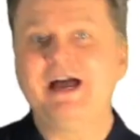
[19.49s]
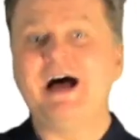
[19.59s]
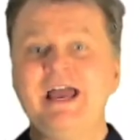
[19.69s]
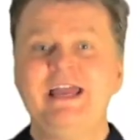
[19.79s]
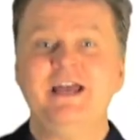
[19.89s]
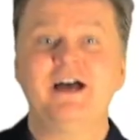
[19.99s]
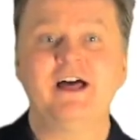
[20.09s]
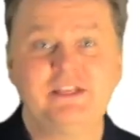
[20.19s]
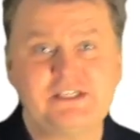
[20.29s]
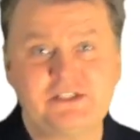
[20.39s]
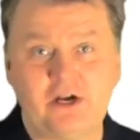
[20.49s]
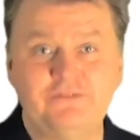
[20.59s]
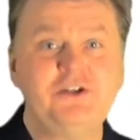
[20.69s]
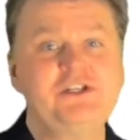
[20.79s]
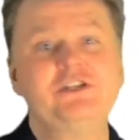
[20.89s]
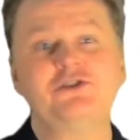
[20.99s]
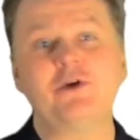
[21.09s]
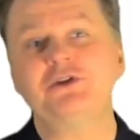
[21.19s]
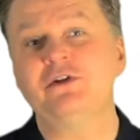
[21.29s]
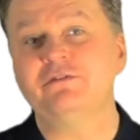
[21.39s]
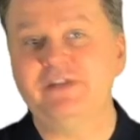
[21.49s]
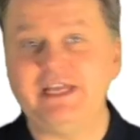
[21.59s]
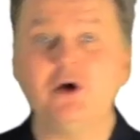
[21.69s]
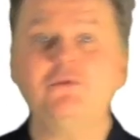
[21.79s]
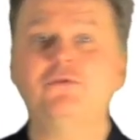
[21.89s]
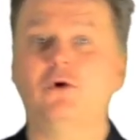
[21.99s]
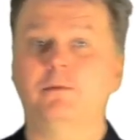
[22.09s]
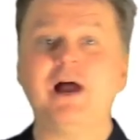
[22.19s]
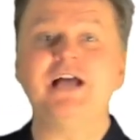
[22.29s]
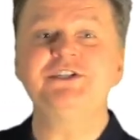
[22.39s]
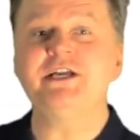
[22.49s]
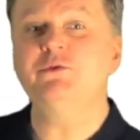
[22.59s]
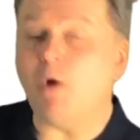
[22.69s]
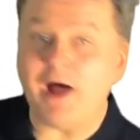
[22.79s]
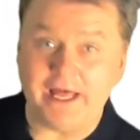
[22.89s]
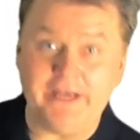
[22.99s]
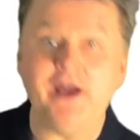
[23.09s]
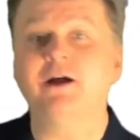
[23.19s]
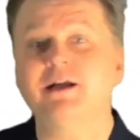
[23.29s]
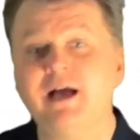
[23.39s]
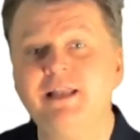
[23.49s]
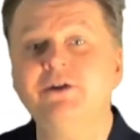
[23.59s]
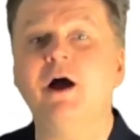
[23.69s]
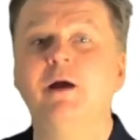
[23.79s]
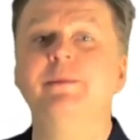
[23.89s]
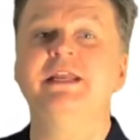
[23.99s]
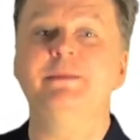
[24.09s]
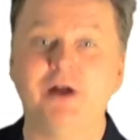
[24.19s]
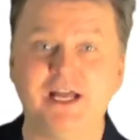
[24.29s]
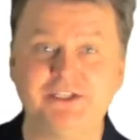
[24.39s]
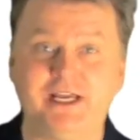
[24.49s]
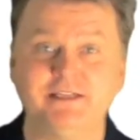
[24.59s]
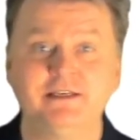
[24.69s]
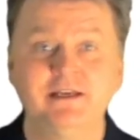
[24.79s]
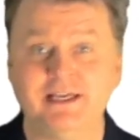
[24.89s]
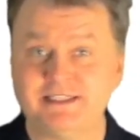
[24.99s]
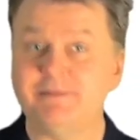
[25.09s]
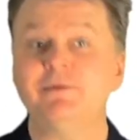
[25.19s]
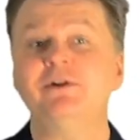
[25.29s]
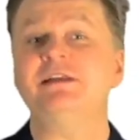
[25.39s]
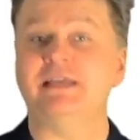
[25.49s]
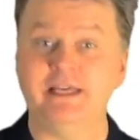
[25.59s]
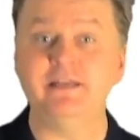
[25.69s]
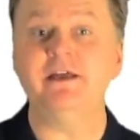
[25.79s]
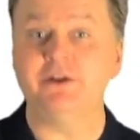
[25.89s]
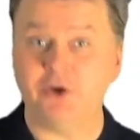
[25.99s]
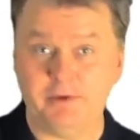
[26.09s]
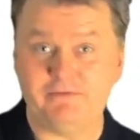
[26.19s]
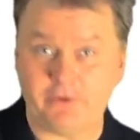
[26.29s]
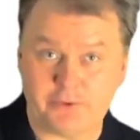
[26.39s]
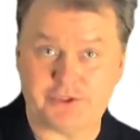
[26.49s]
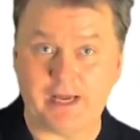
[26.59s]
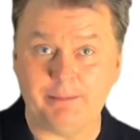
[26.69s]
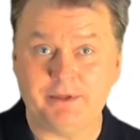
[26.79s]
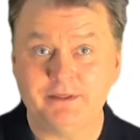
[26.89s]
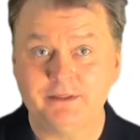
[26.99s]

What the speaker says: Hi, this is our first instructional video for Project 1, our Color Harmony project, assembled in Adobe Photoshop.